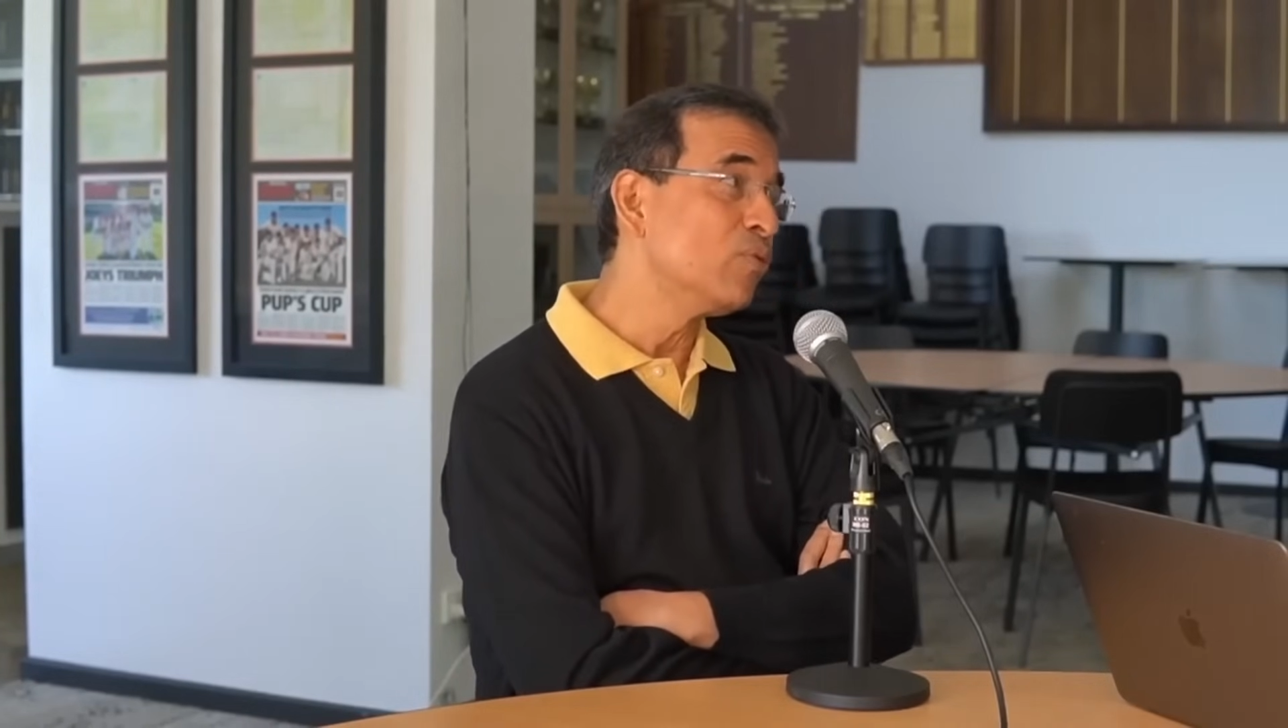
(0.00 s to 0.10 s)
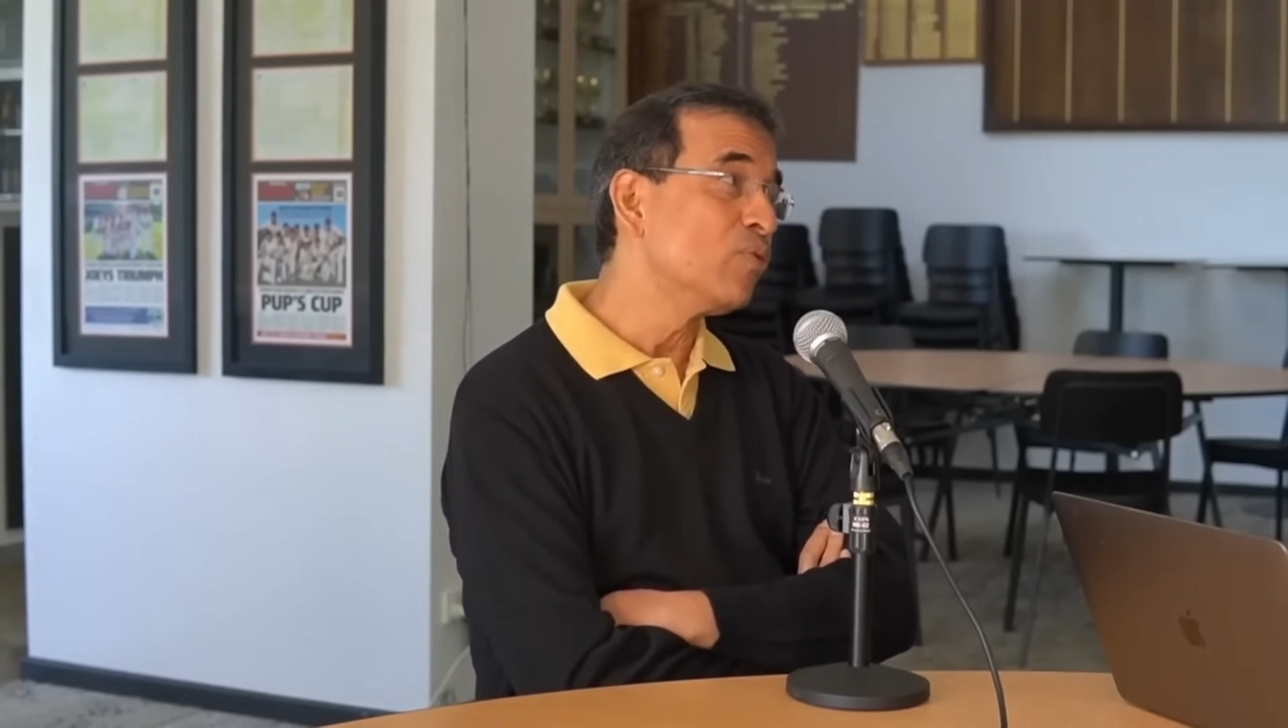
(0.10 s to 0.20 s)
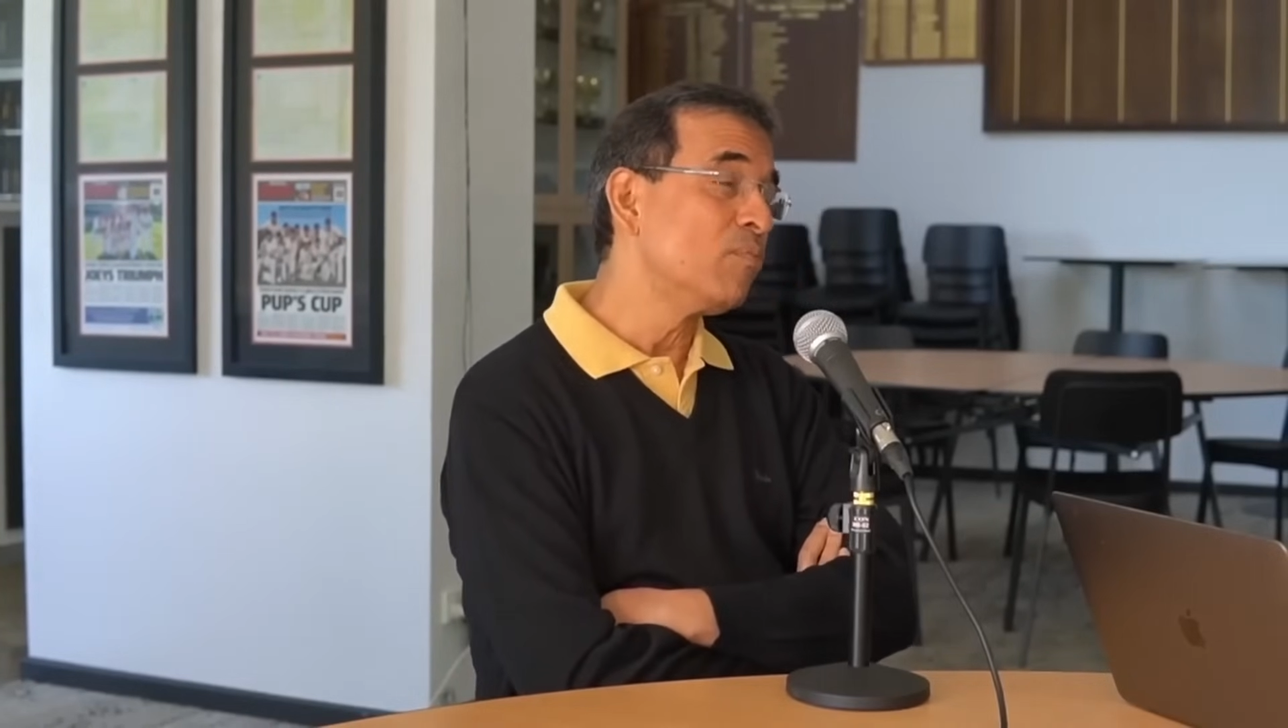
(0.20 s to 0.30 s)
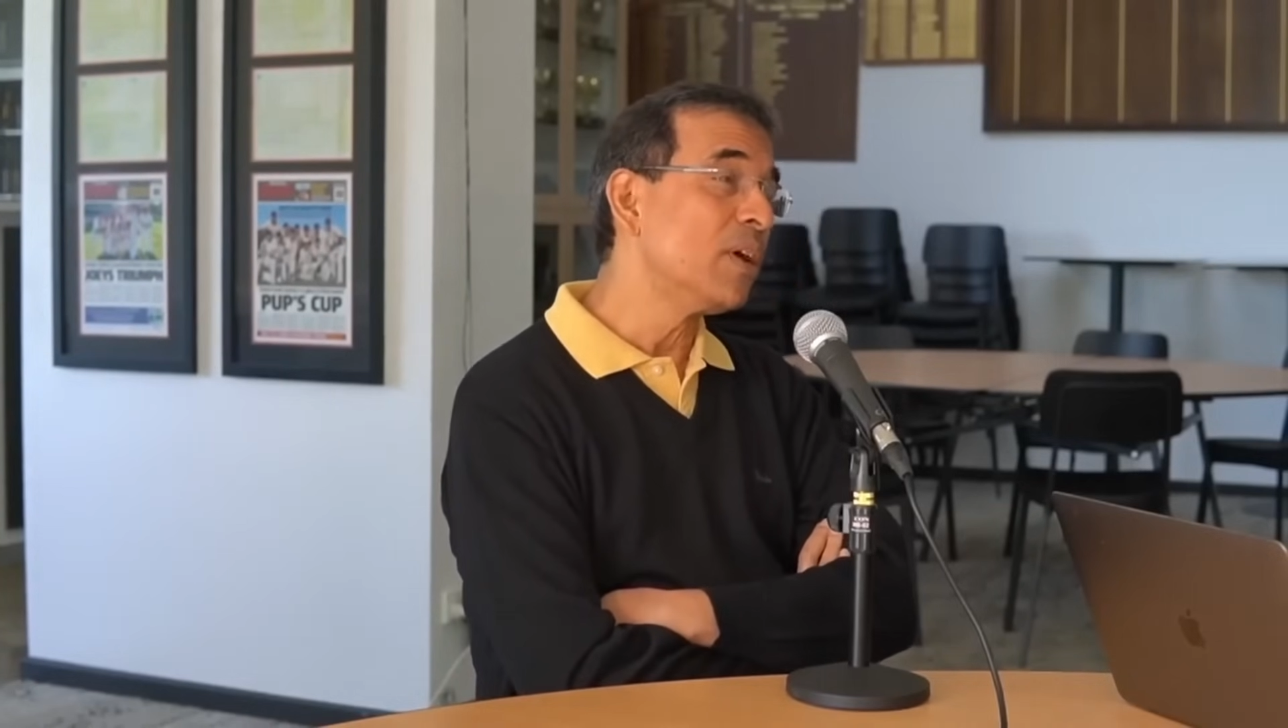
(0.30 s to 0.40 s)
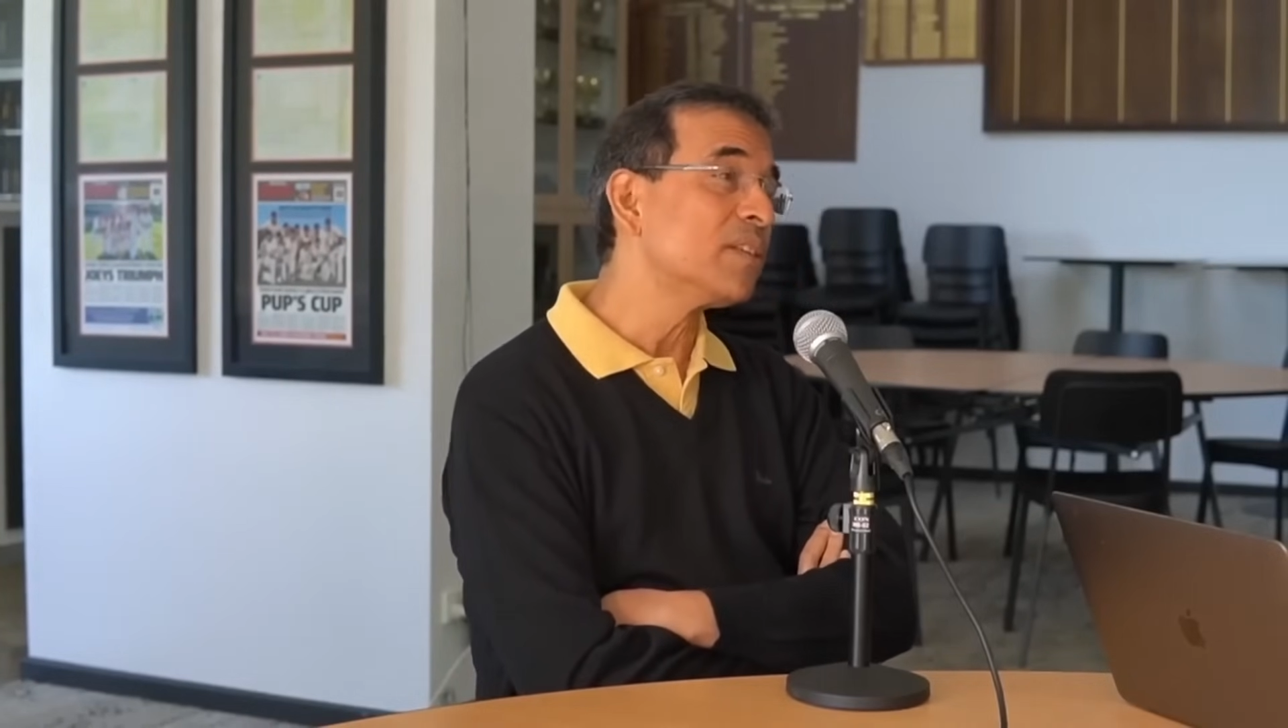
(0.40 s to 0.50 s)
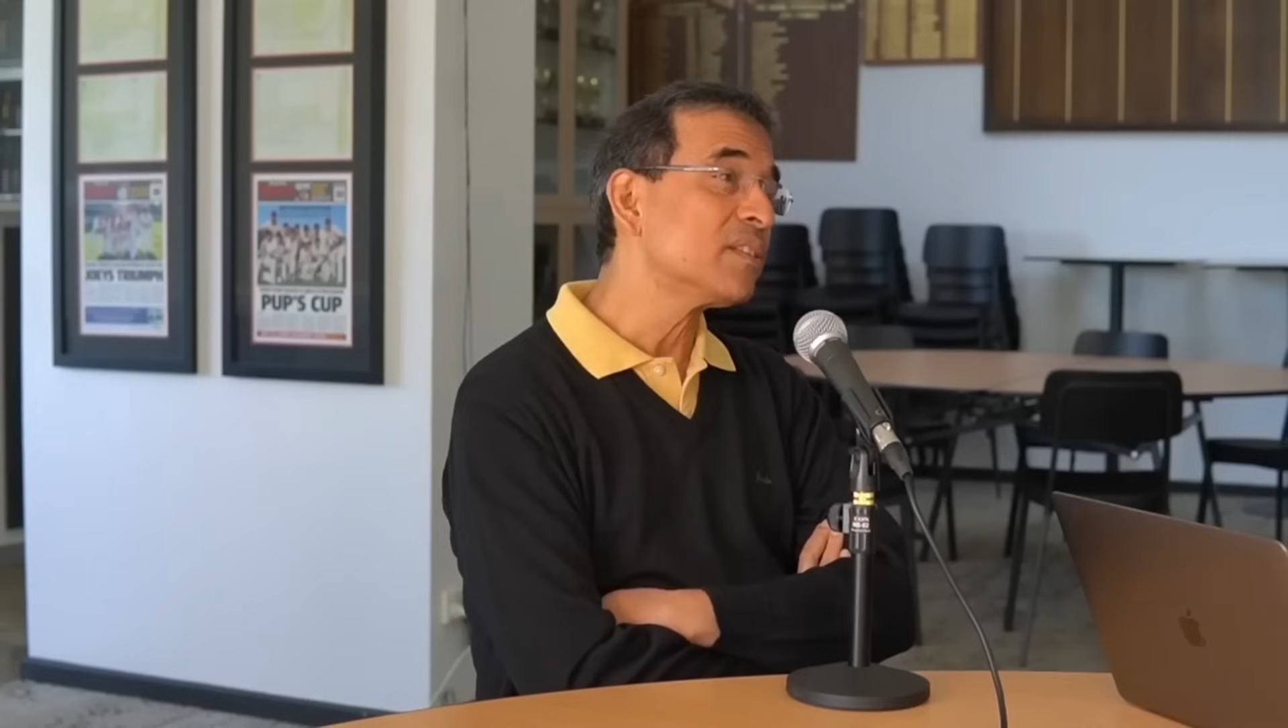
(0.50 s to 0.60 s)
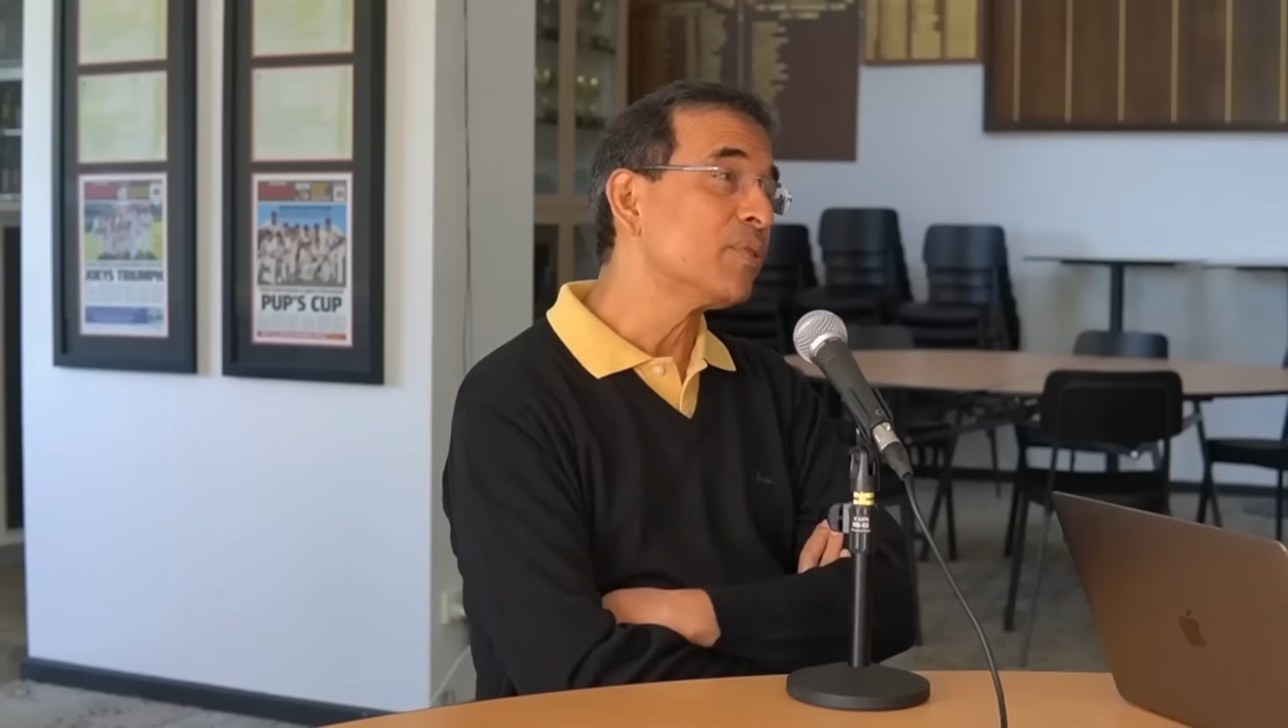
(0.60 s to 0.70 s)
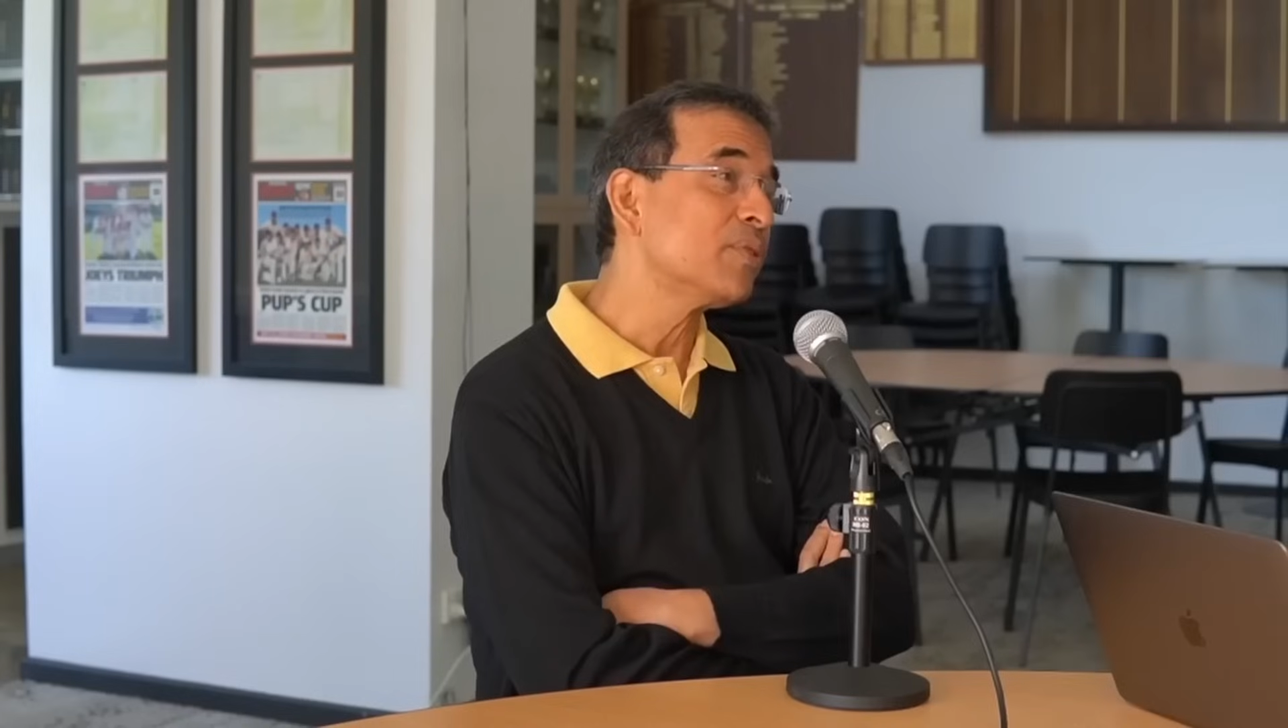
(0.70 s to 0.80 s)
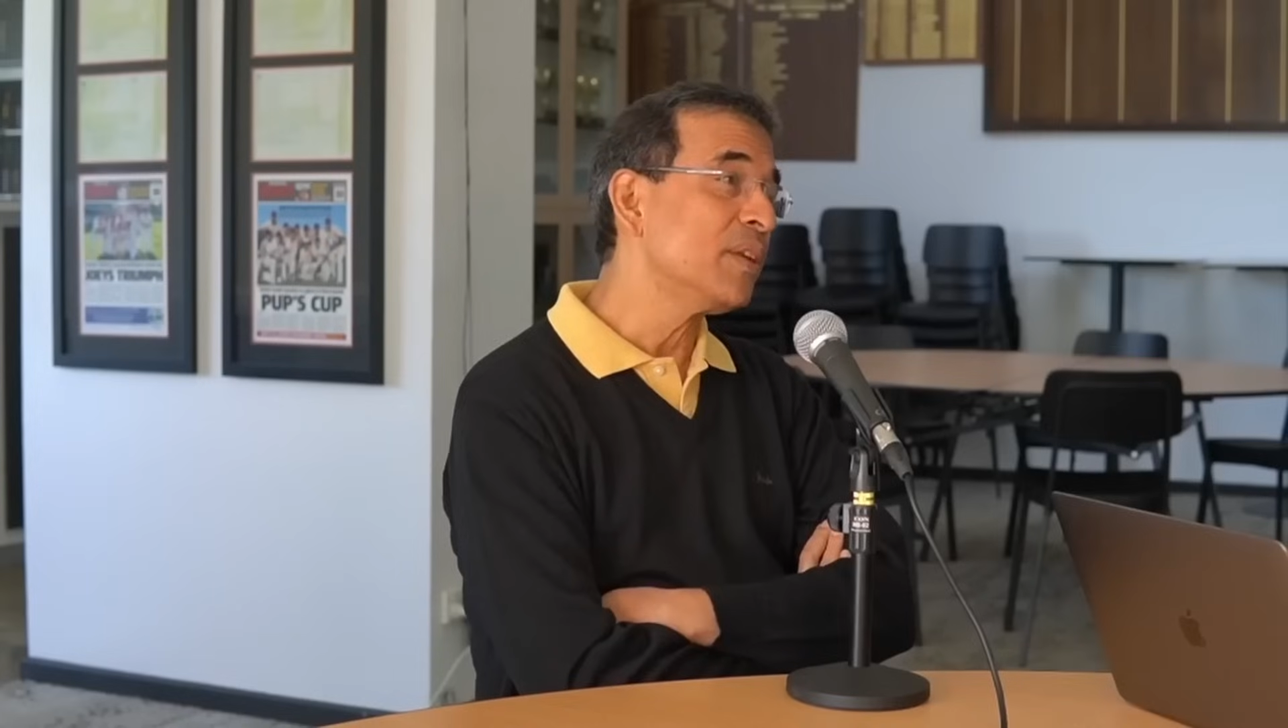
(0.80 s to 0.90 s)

go bust because